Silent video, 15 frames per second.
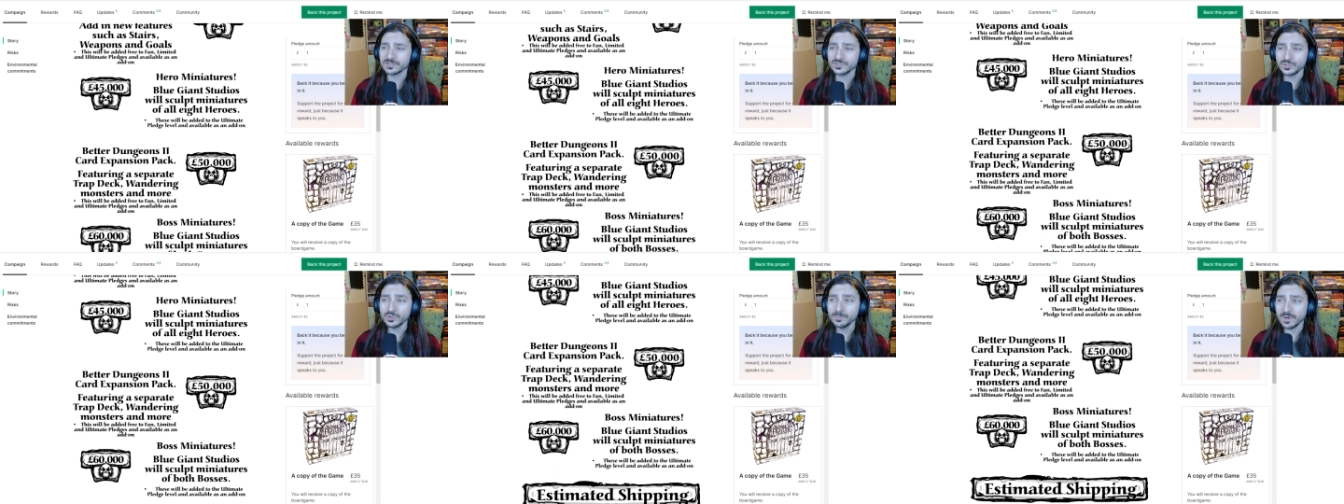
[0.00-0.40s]
there are
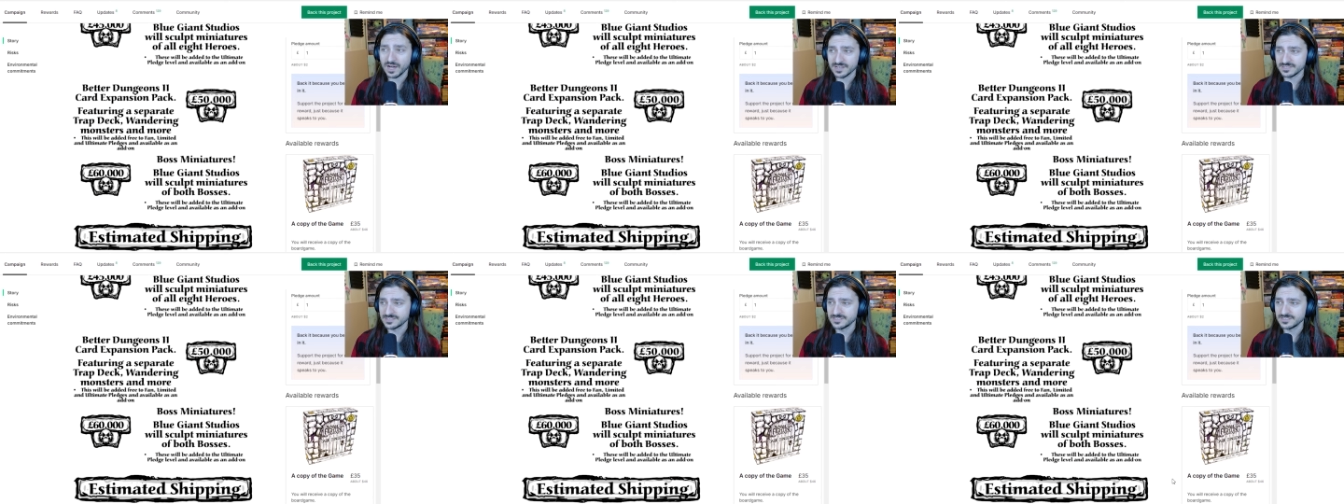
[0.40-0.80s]
two
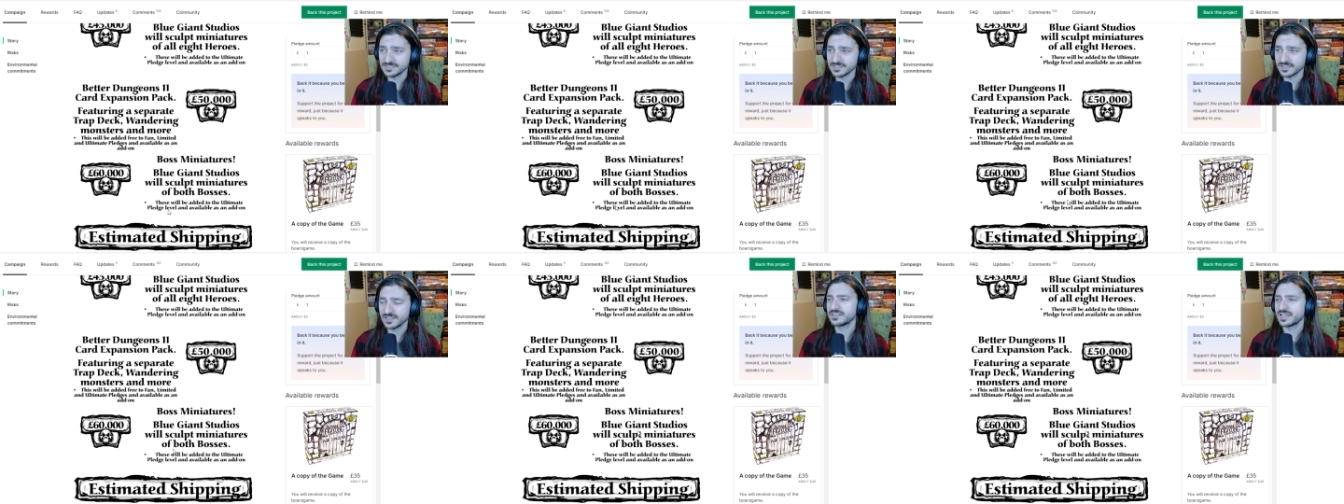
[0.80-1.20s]

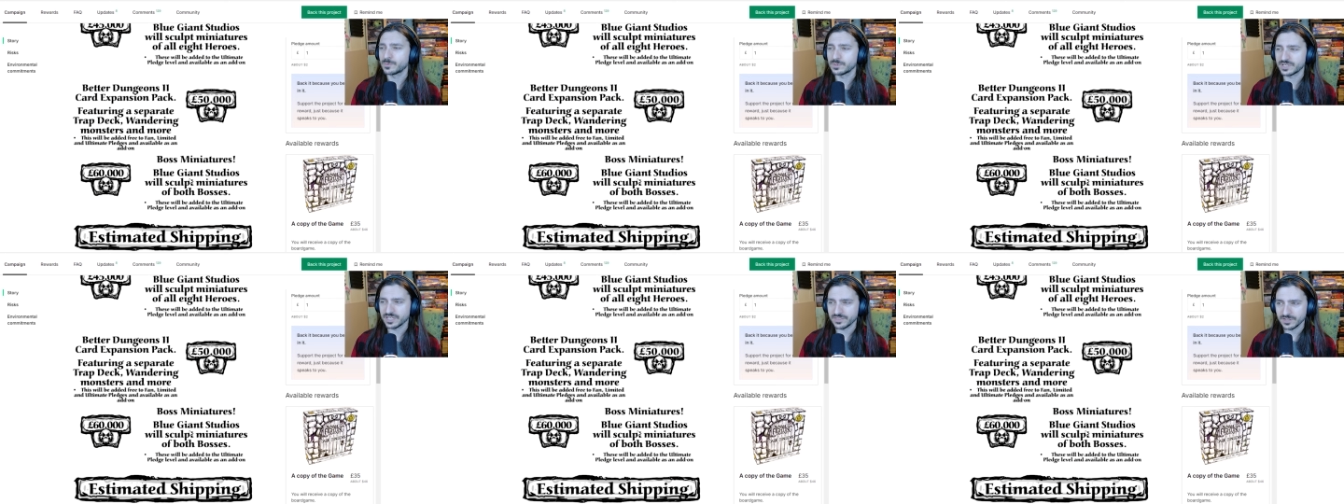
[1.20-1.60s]
bosses that
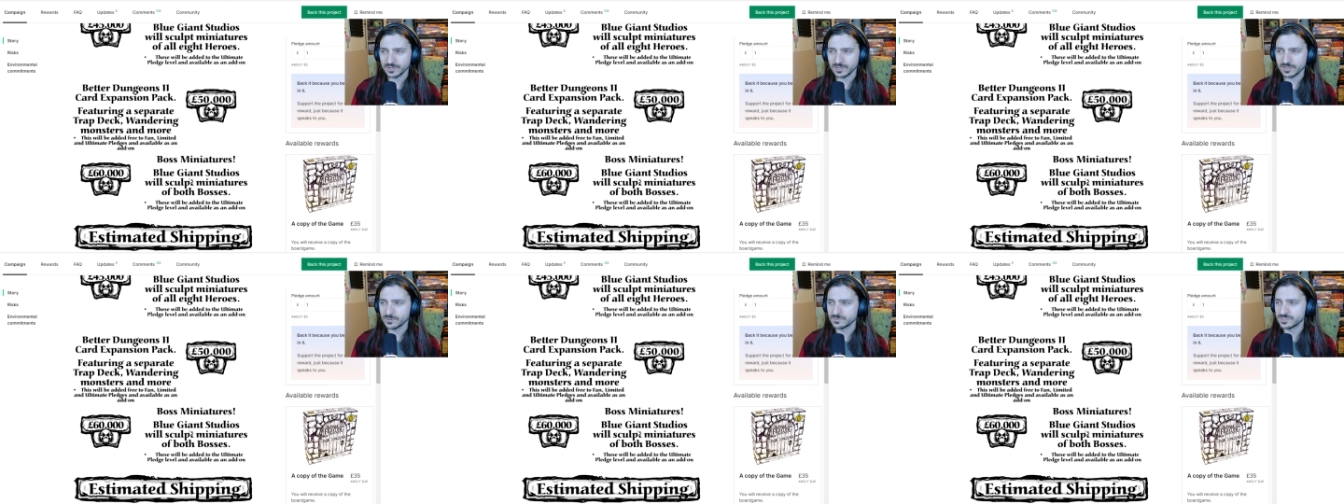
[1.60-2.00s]
will get
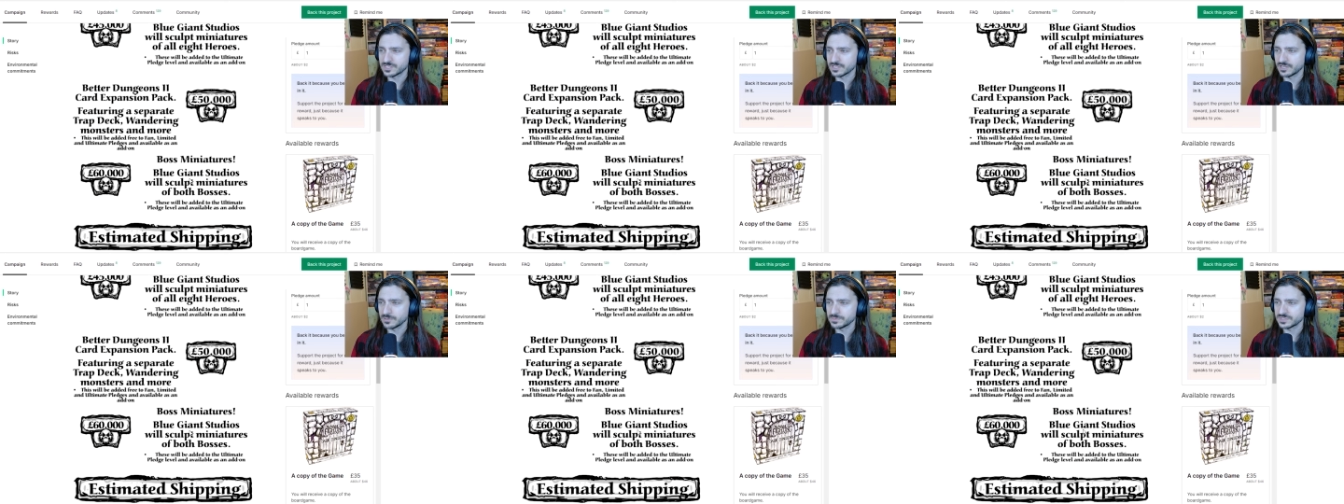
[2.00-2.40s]
their own
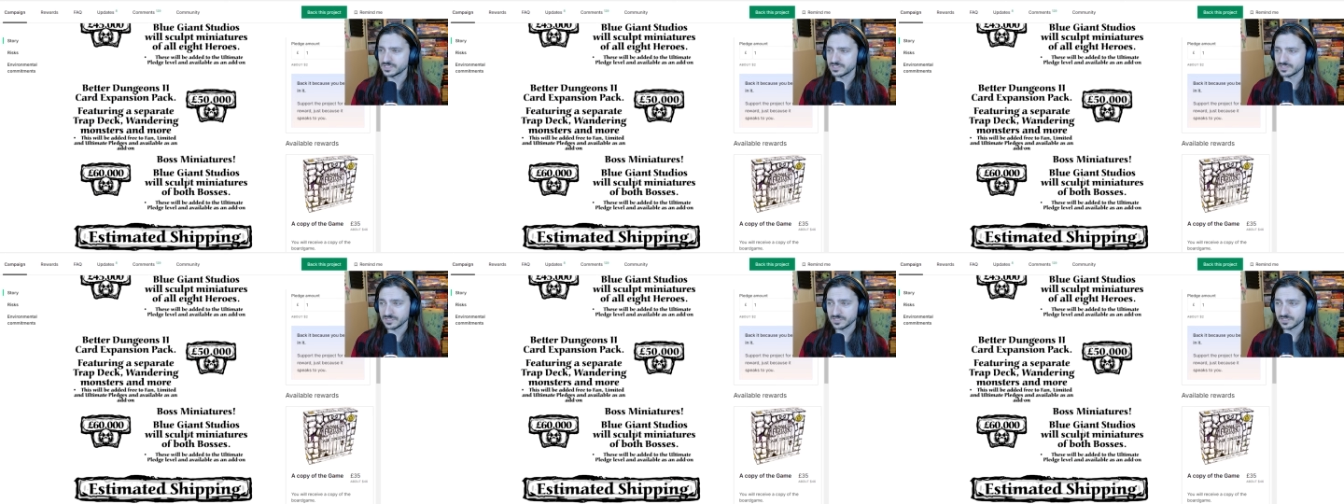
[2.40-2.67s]
sculpts.